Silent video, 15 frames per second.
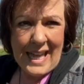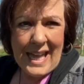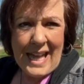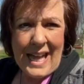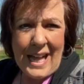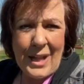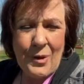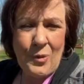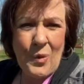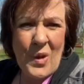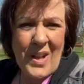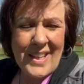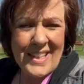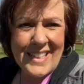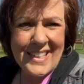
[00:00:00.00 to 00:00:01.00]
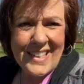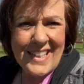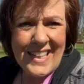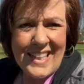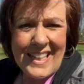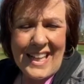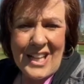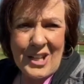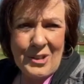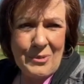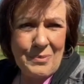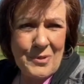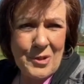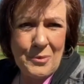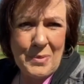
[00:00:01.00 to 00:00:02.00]
I want
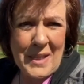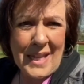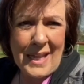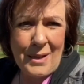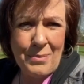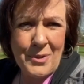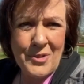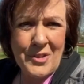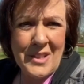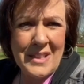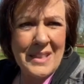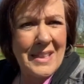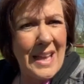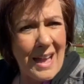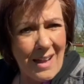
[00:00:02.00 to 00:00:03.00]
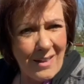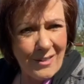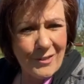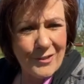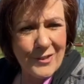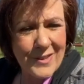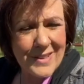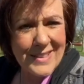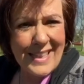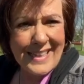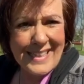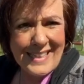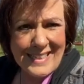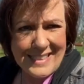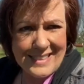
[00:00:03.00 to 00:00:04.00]
to be able to love like
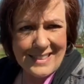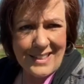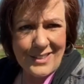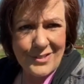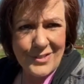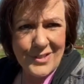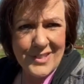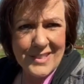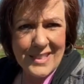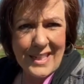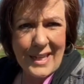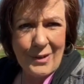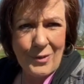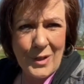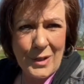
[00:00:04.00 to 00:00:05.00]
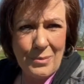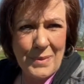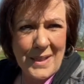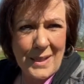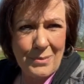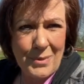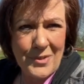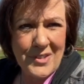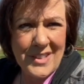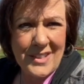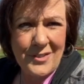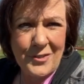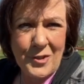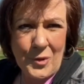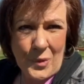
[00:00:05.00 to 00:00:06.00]
He loves. I want to be able to give
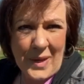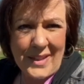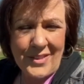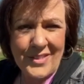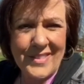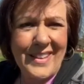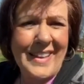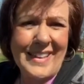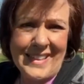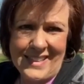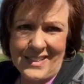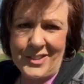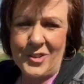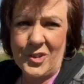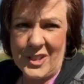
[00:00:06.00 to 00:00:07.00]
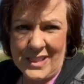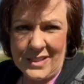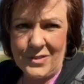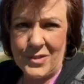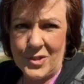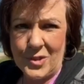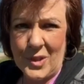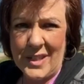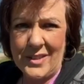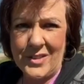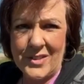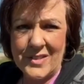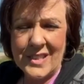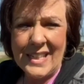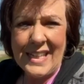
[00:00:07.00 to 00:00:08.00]
grace like He gives
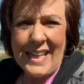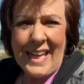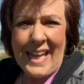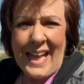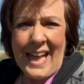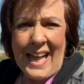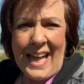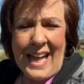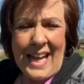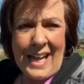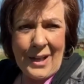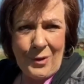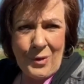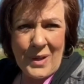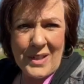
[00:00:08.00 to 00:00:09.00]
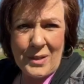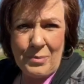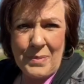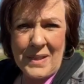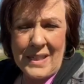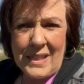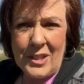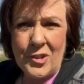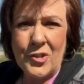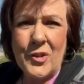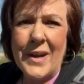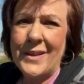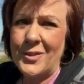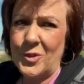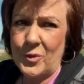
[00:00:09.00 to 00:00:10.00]
grace. I want to be
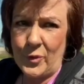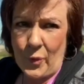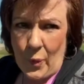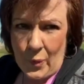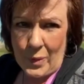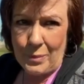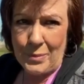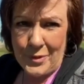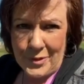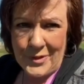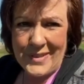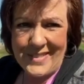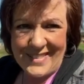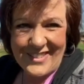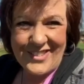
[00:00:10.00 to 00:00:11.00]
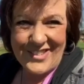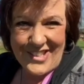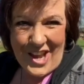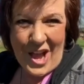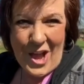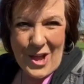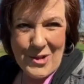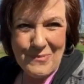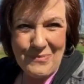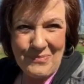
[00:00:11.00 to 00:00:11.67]
transformed during this time.